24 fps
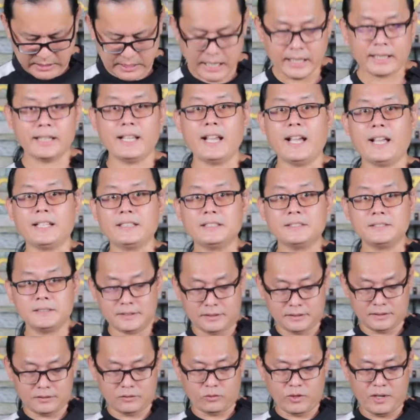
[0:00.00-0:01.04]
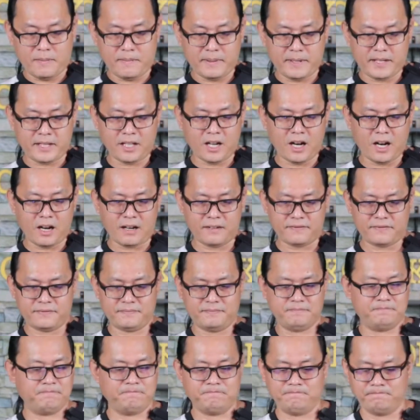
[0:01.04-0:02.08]
and then rip it in half.
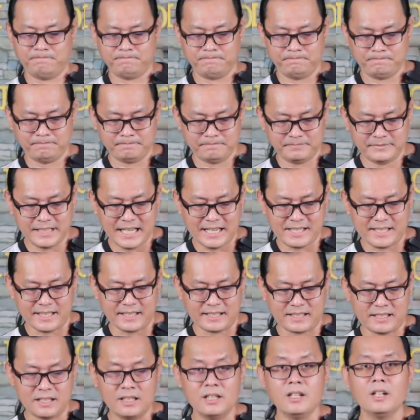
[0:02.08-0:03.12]
That's it.